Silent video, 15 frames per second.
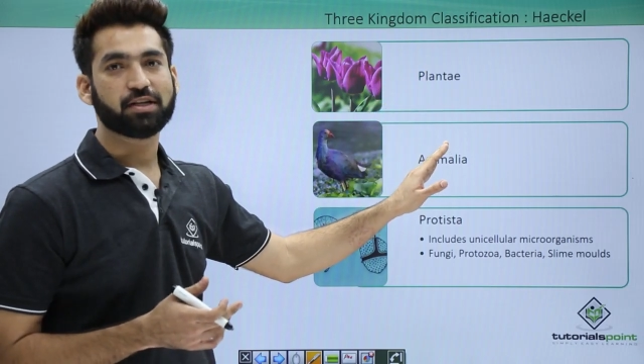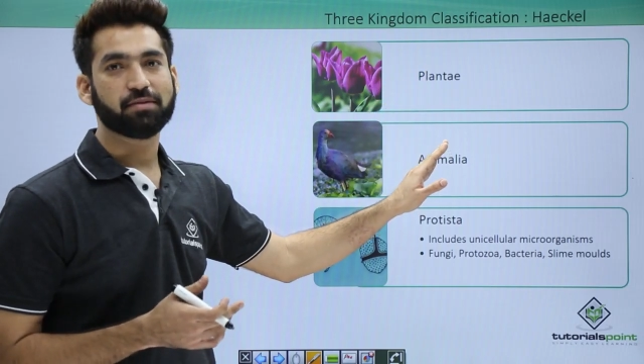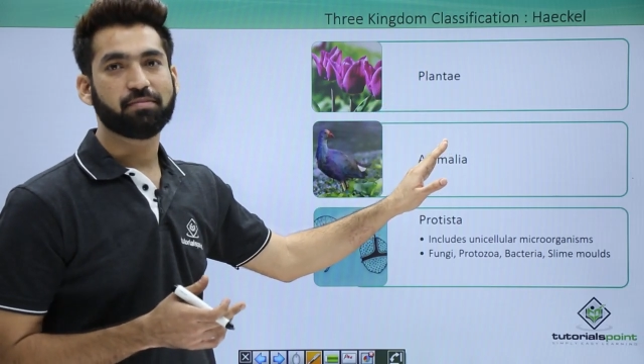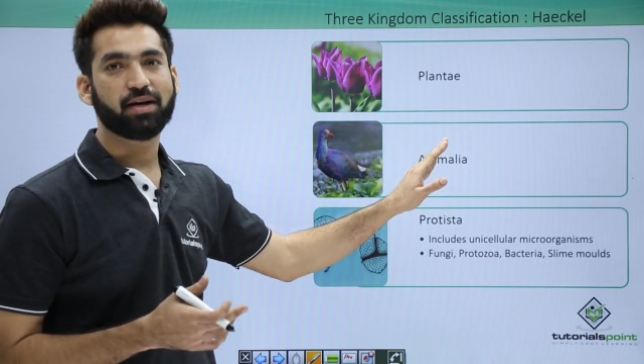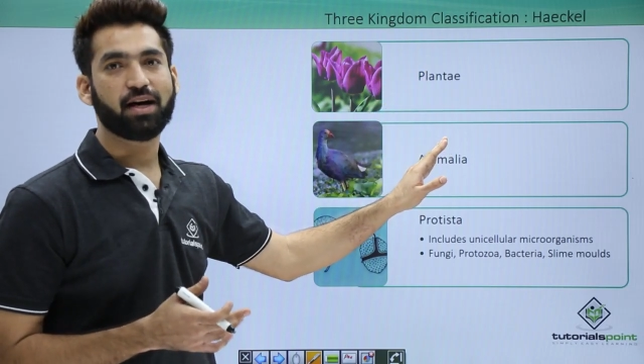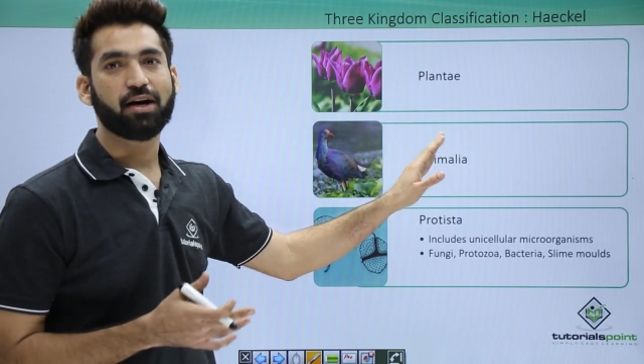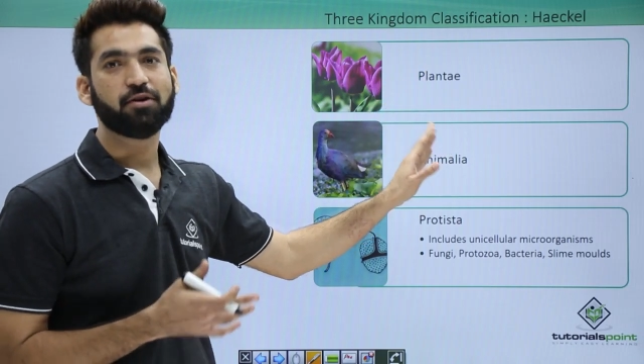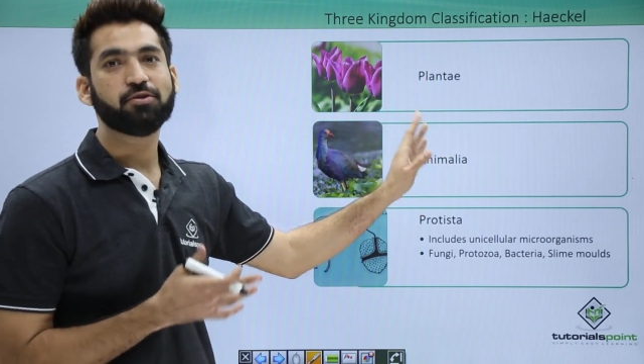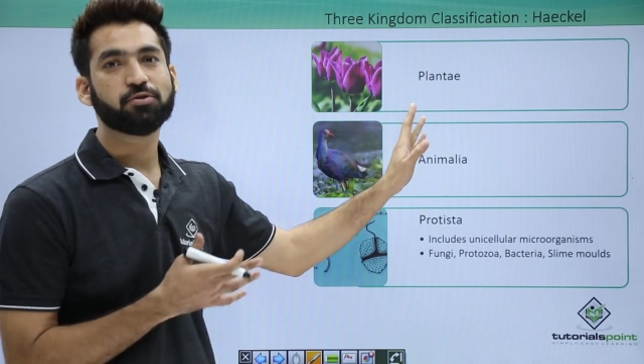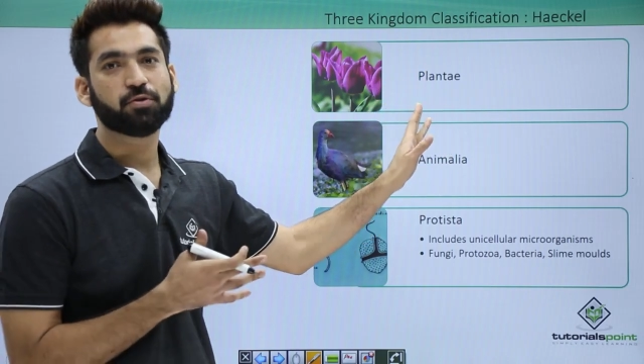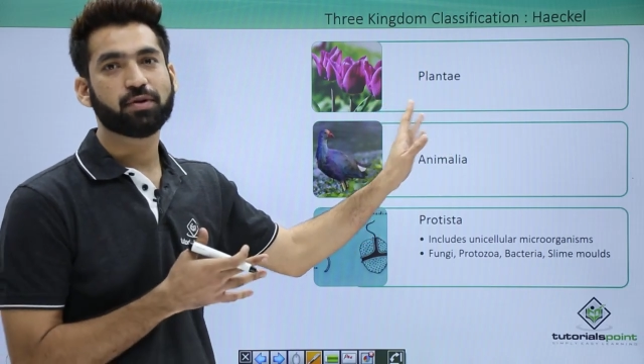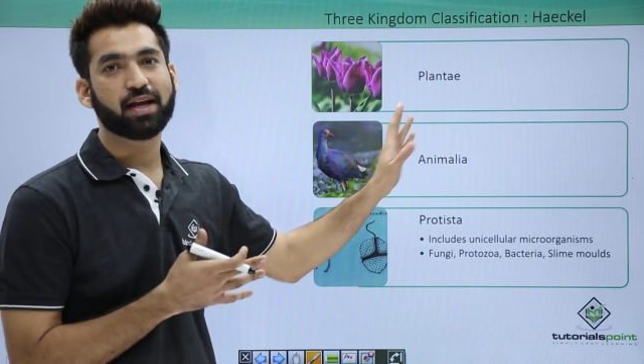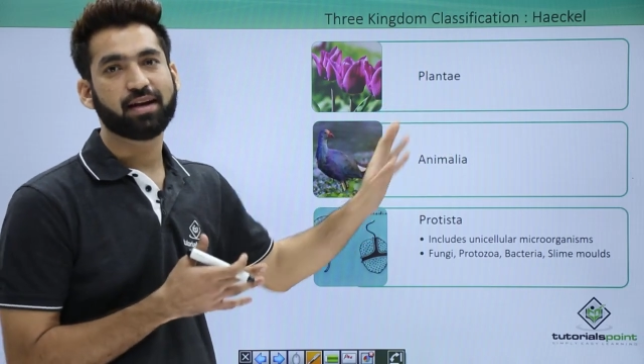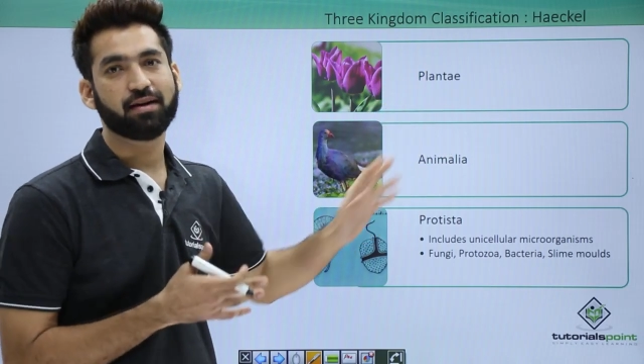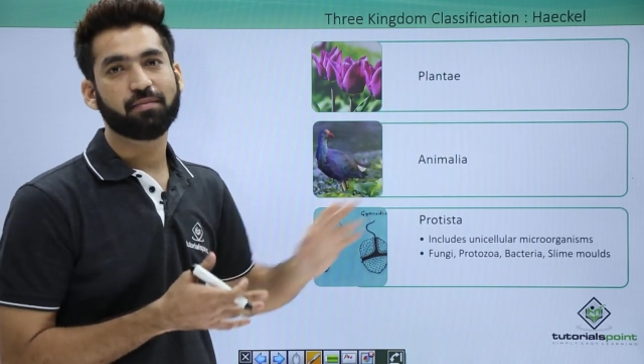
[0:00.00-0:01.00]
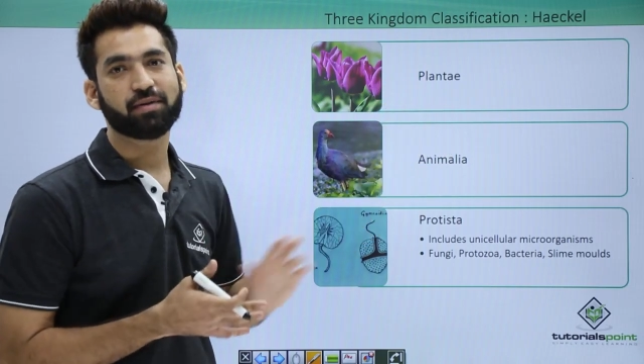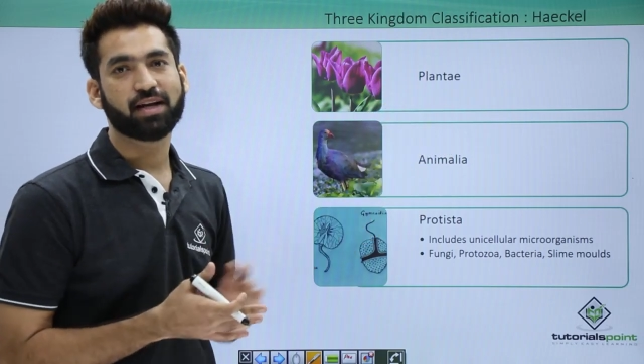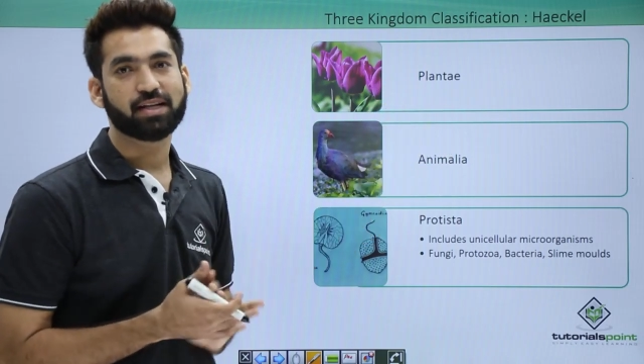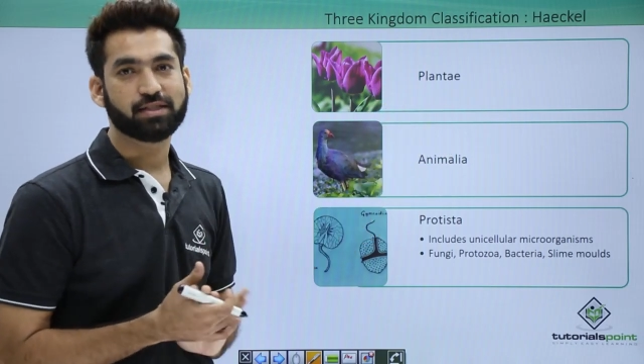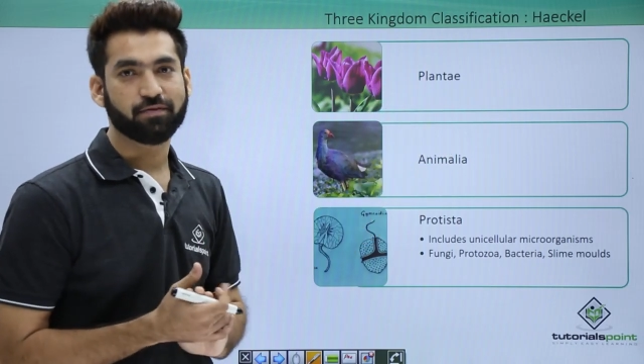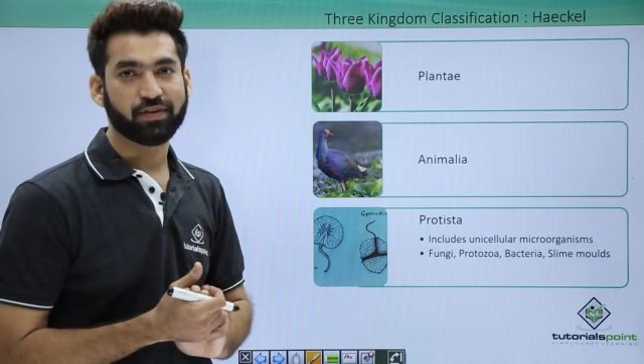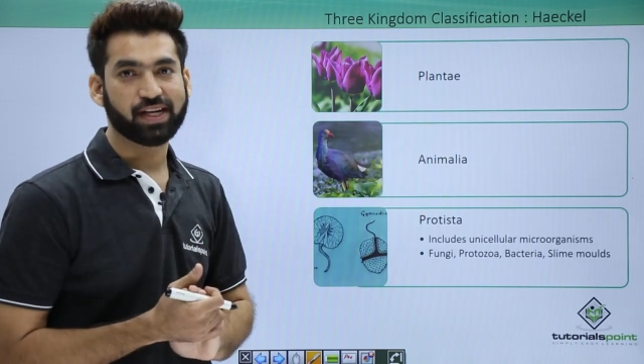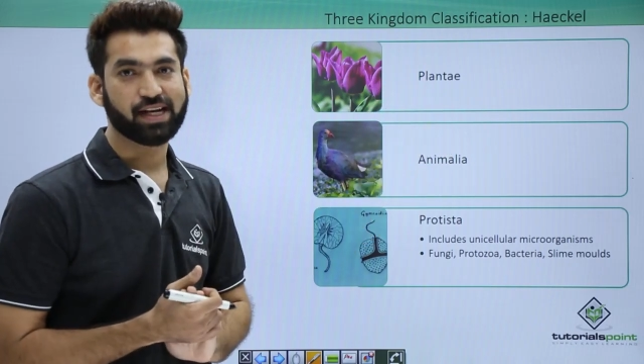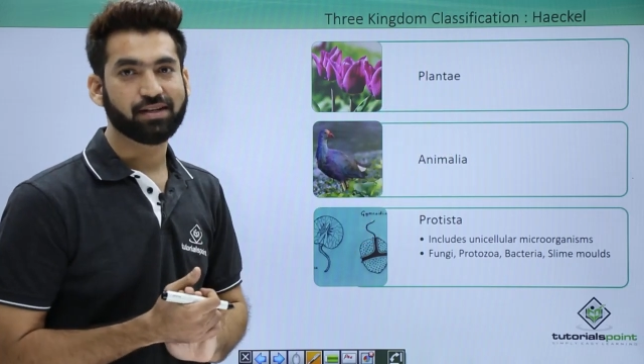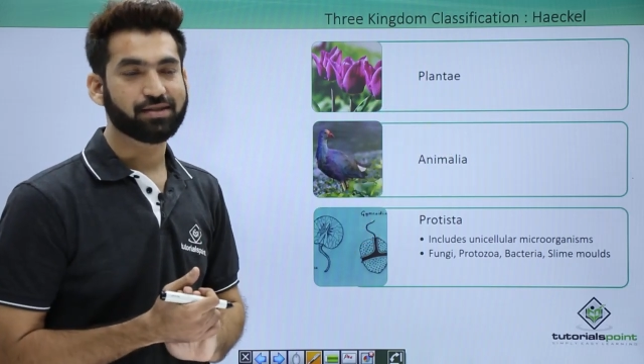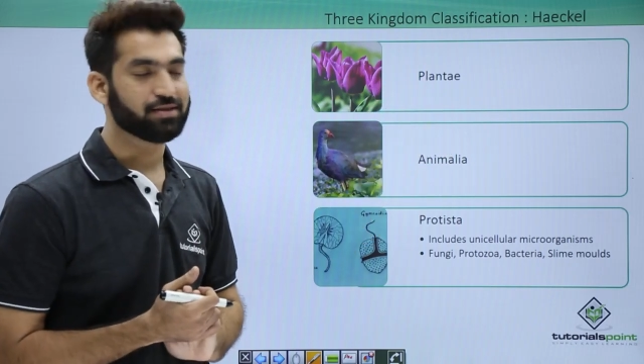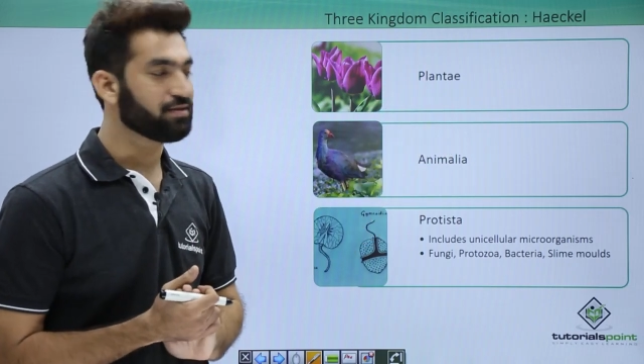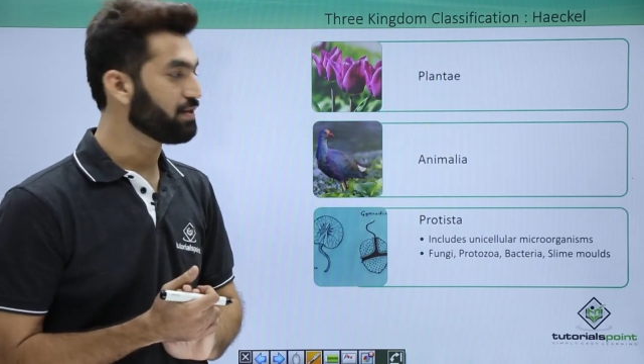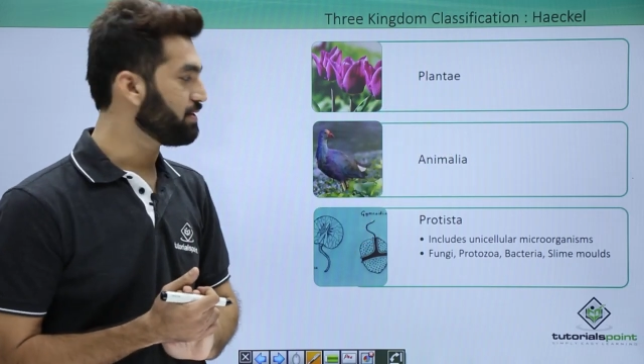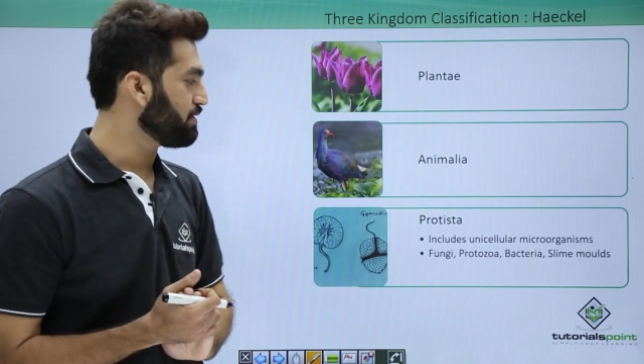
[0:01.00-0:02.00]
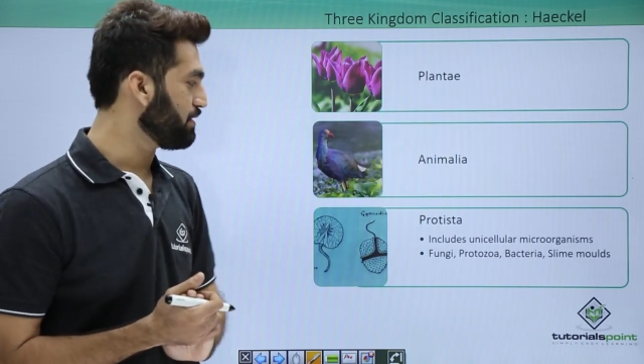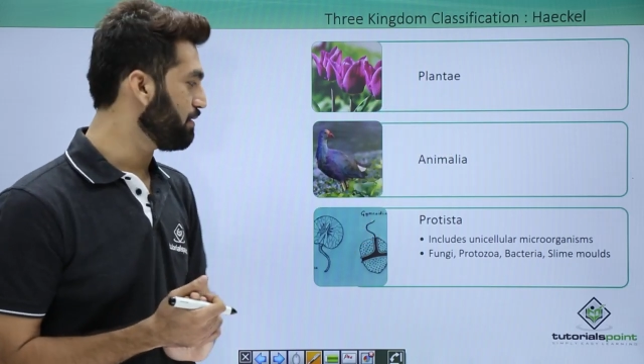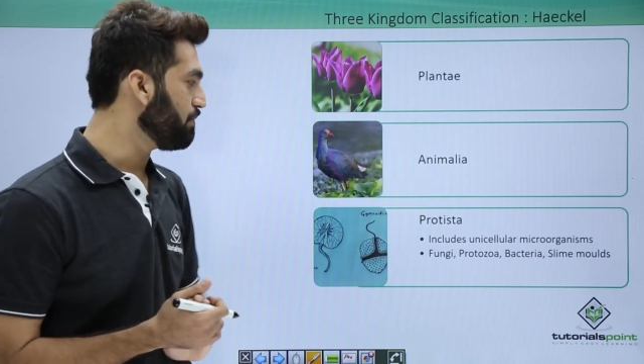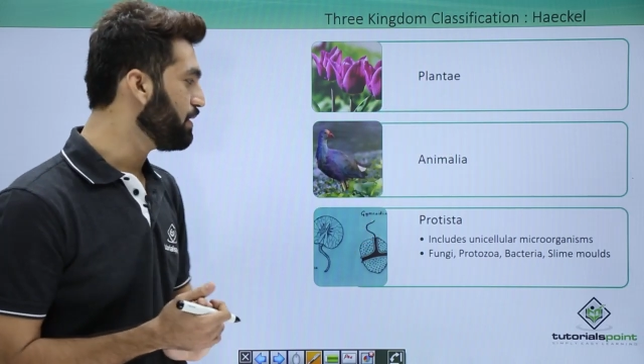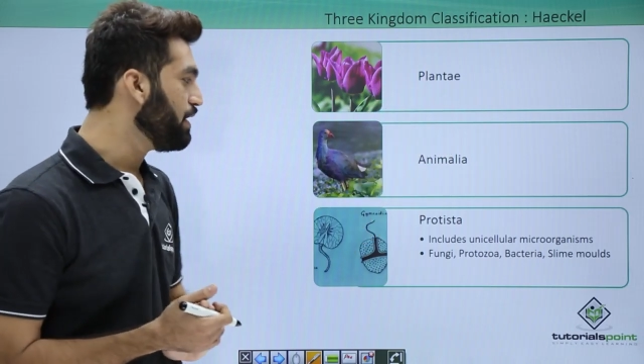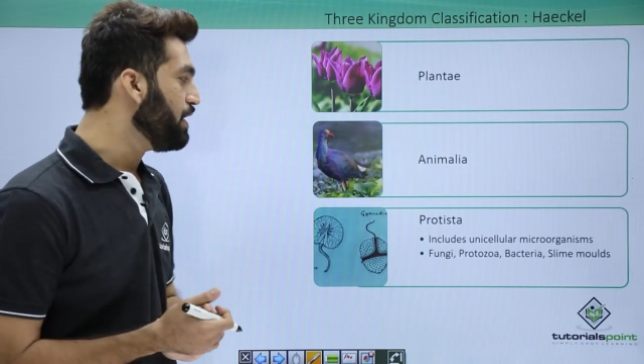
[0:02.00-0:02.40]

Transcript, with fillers: about two kingdom classification system.